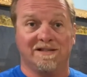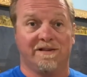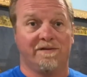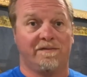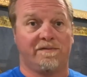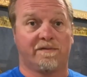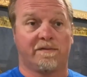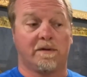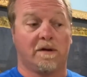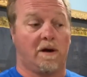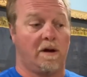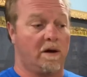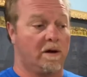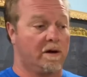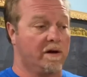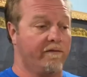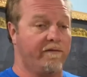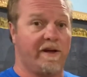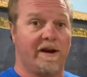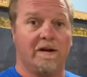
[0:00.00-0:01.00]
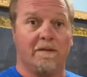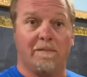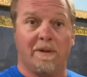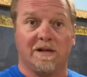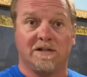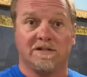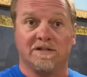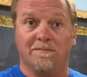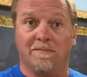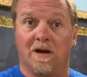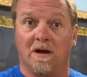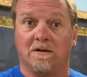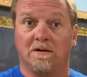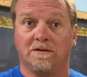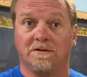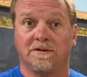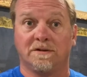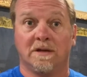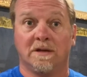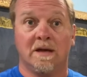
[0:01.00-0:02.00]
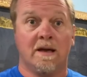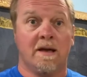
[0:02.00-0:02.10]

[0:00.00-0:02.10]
of Confederate belts and buckles